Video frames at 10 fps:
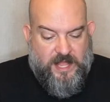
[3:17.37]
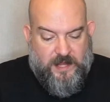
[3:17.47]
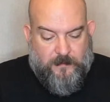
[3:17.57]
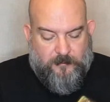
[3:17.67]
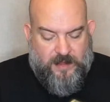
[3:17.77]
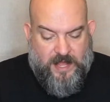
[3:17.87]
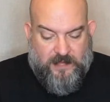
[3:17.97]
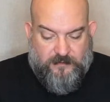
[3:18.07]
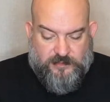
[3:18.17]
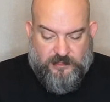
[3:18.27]
and on the
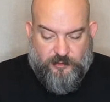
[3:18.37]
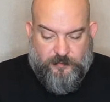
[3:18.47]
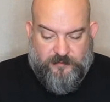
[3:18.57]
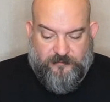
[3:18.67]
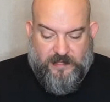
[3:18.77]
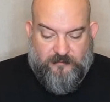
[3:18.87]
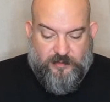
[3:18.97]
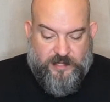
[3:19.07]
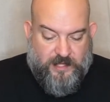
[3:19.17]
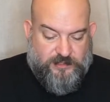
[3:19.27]
back there's a little bit of flavor
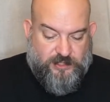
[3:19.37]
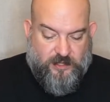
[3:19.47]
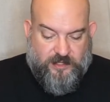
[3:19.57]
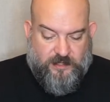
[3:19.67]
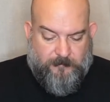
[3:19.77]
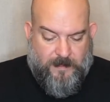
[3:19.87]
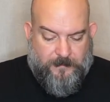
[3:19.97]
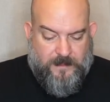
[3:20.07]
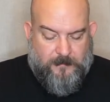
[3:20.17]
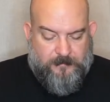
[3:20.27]
text talking
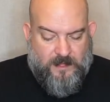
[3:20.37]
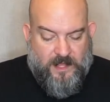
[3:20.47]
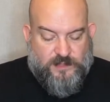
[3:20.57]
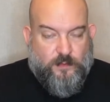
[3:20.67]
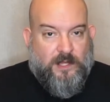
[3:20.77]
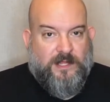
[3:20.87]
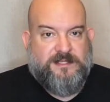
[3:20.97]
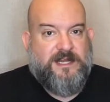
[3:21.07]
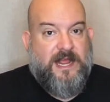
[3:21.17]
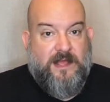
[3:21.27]
about them, as well
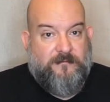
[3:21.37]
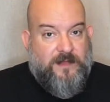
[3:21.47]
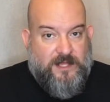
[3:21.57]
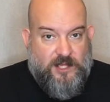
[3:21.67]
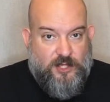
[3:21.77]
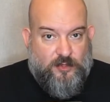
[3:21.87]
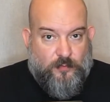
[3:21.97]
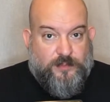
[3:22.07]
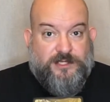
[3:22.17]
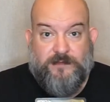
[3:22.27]
as an
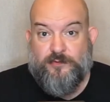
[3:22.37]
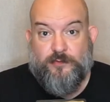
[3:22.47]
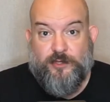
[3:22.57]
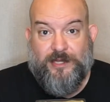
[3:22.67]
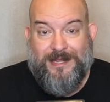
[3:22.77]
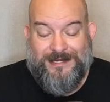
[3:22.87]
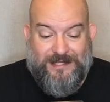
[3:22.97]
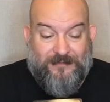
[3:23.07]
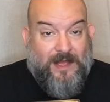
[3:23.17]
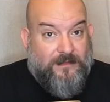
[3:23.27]
FAQ, which gives you a good
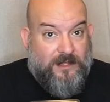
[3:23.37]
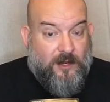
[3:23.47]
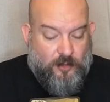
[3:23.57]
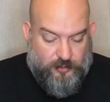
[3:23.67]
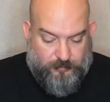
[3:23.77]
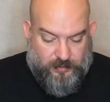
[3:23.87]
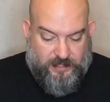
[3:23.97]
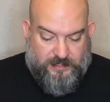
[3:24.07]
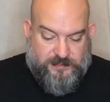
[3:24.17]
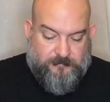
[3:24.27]
idea of how the character
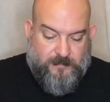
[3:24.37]
plays.